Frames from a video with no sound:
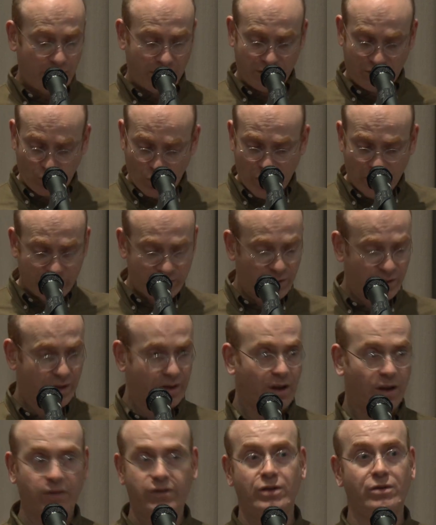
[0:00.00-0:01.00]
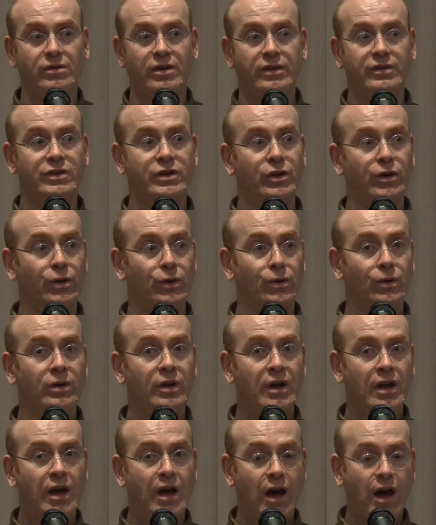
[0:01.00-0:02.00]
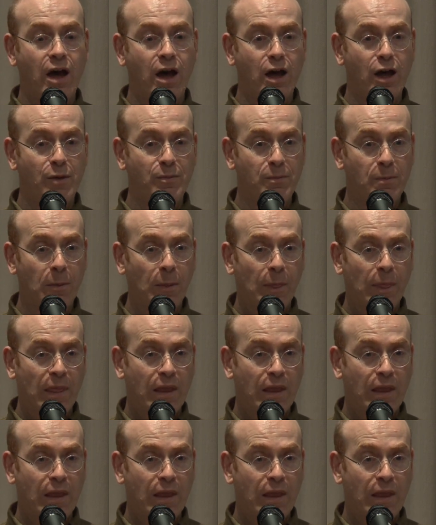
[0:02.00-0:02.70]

This works on Scala 292, um,